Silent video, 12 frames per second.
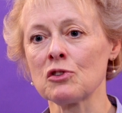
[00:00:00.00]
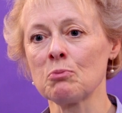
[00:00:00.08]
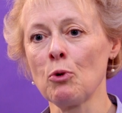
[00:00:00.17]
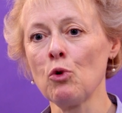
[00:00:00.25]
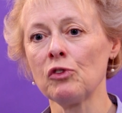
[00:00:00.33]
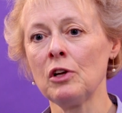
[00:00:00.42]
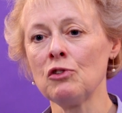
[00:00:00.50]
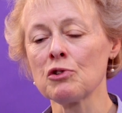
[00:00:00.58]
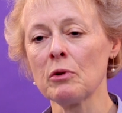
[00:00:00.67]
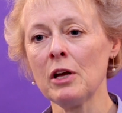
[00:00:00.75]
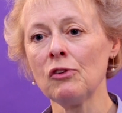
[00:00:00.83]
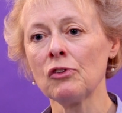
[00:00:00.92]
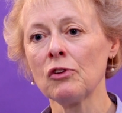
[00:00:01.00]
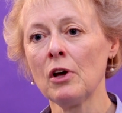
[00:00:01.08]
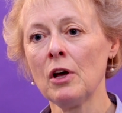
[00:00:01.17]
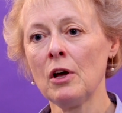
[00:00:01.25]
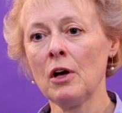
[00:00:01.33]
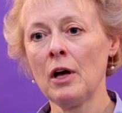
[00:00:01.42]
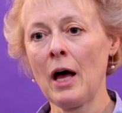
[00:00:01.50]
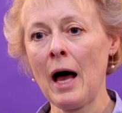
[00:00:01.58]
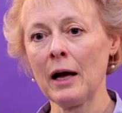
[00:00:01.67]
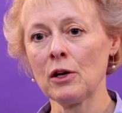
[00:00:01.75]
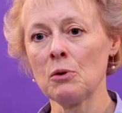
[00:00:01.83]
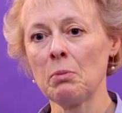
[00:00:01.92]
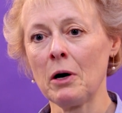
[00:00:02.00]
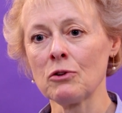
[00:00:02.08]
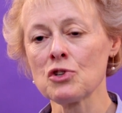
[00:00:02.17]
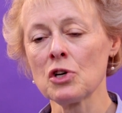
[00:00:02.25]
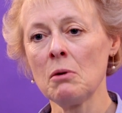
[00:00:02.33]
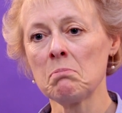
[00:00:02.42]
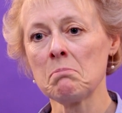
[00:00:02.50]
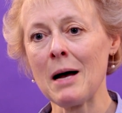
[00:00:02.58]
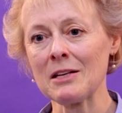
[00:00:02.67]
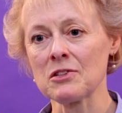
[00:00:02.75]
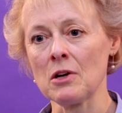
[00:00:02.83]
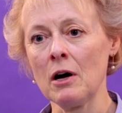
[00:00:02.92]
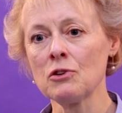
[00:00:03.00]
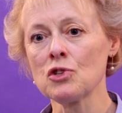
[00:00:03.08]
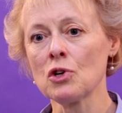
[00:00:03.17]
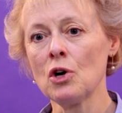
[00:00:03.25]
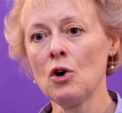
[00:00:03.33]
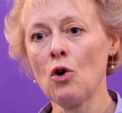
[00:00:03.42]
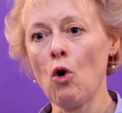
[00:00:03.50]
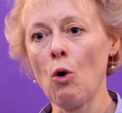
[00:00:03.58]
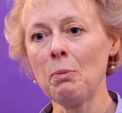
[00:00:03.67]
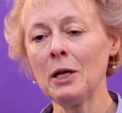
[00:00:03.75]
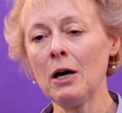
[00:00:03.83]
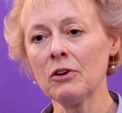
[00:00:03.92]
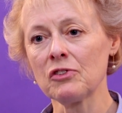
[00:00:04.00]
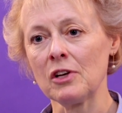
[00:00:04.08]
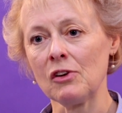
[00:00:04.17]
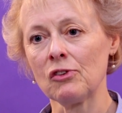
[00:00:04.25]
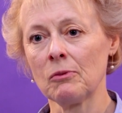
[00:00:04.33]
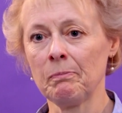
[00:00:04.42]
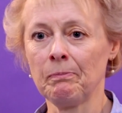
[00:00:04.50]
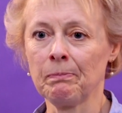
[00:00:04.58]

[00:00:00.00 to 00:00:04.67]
sports injuries, acupuncture, massage, or Pilates.